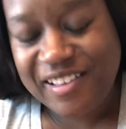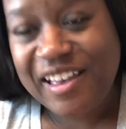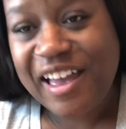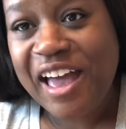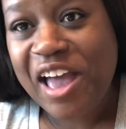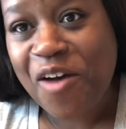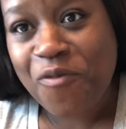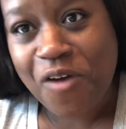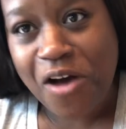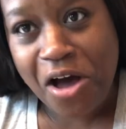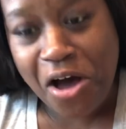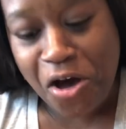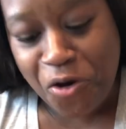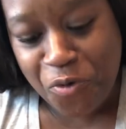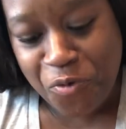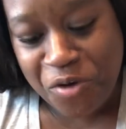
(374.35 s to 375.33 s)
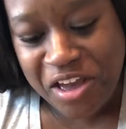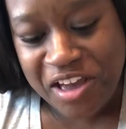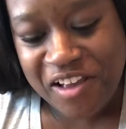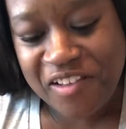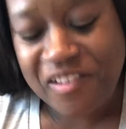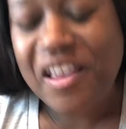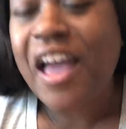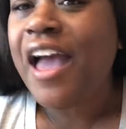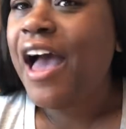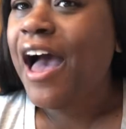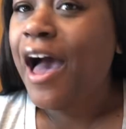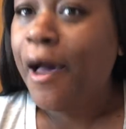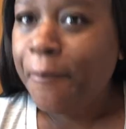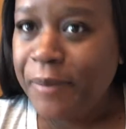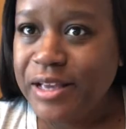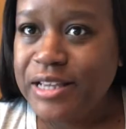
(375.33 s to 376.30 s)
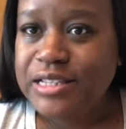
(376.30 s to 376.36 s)
I have always, I
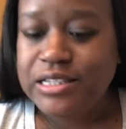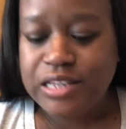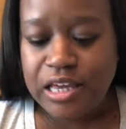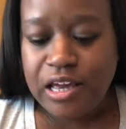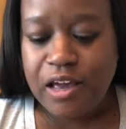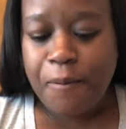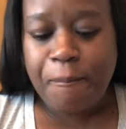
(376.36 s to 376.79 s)
be seeing